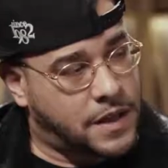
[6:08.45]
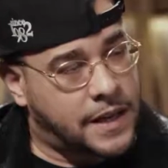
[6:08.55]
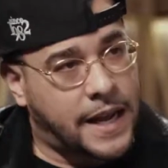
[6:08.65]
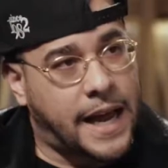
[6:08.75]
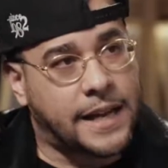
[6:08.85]

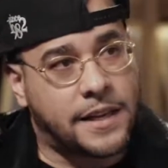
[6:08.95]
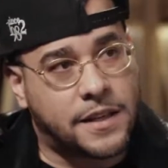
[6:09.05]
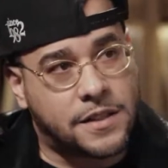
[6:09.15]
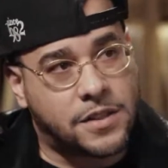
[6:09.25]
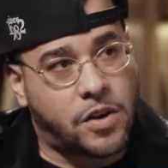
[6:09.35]
Now it
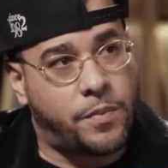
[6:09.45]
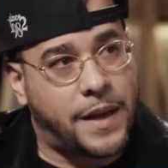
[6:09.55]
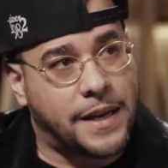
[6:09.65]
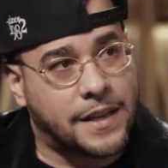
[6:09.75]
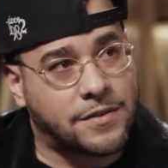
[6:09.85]
is dope,
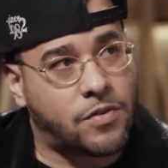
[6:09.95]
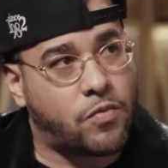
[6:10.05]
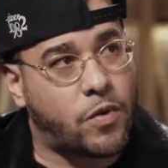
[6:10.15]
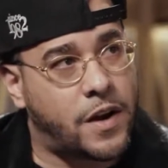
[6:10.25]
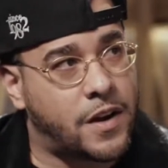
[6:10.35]
man. It gives a
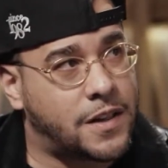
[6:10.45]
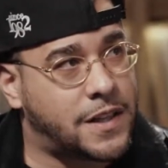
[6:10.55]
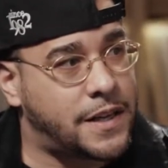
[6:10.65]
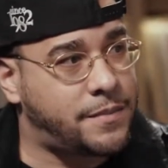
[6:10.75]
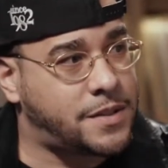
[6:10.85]
rare
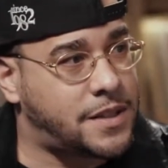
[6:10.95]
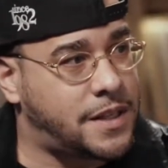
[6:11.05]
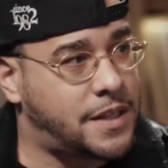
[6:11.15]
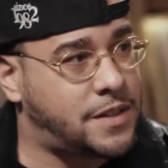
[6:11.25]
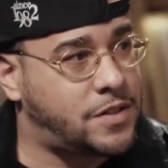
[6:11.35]
glimpse
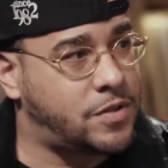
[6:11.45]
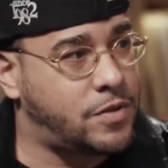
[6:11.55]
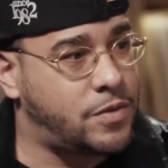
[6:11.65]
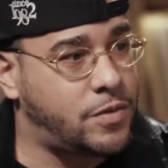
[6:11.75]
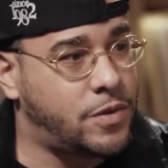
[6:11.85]

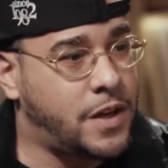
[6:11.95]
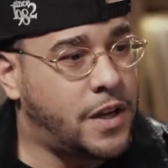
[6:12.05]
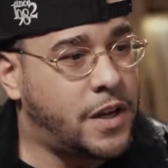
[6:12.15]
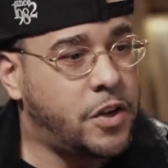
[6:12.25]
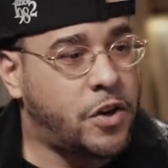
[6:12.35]
into,
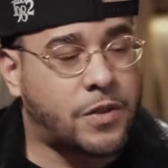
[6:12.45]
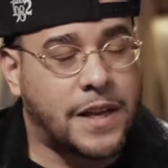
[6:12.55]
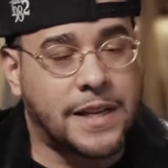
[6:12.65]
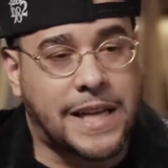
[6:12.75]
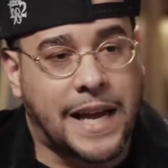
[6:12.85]

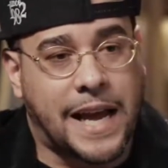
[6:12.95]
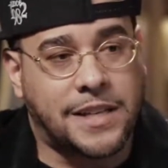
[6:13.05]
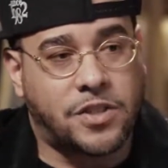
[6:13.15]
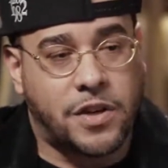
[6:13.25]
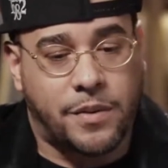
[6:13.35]
things like I
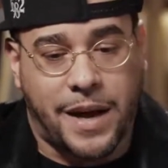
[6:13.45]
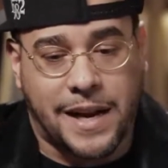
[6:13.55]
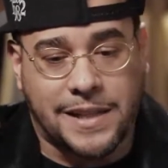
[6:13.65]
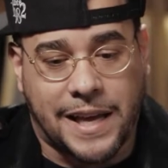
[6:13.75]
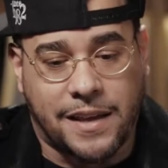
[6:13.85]
enjoyed about
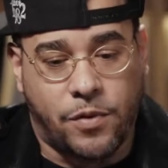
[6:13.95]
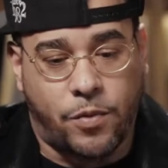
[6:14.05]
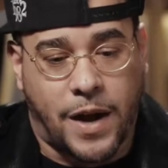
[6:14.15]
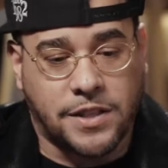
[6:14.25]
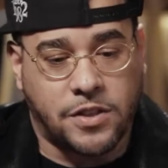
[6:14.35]
it, like even
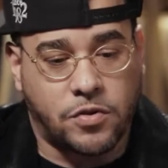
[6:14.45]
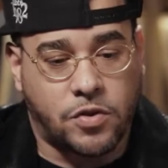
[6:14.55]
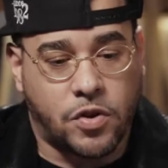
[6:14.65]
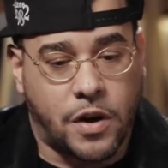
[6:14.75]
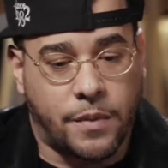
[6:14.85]
watching you
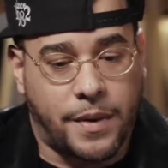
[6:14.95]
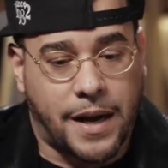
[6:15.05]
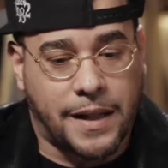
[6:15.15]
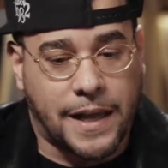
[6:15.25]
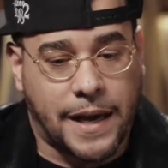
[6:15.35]
talk
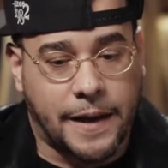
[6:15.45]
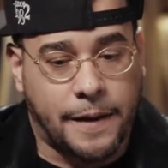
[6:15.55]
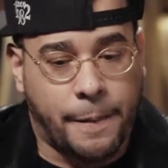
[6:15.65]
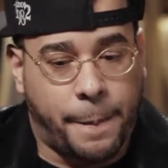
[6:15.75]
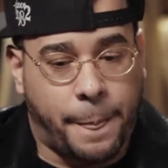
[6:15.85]
about like
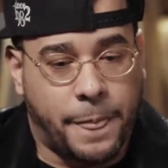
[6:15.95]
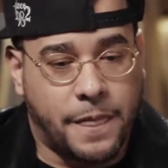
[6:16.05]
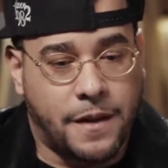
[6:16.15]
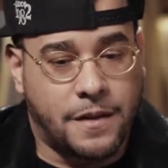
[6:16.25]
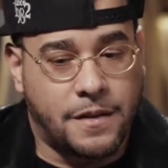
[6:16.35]

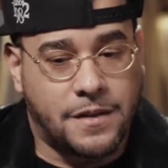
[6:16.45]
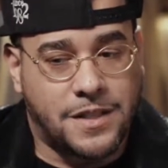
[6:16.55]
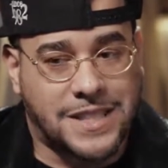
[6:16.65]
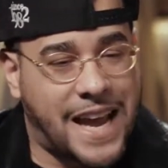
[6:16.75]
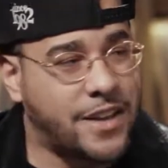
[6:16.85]

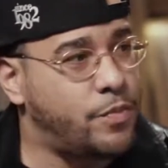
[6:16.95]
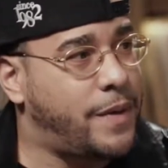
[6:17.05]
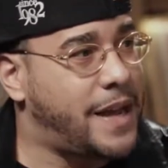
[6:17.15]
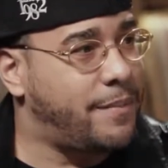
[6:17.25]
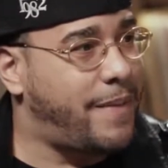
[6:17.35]
just how you
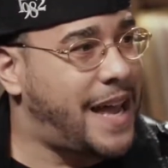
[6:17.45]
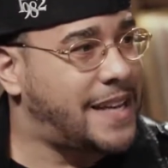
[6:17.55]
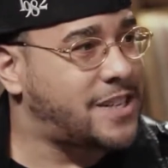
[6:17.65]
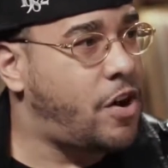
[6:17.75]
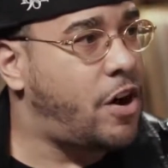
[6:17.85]
made
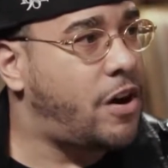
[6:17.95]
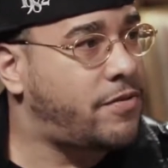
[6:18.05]
Mask Off.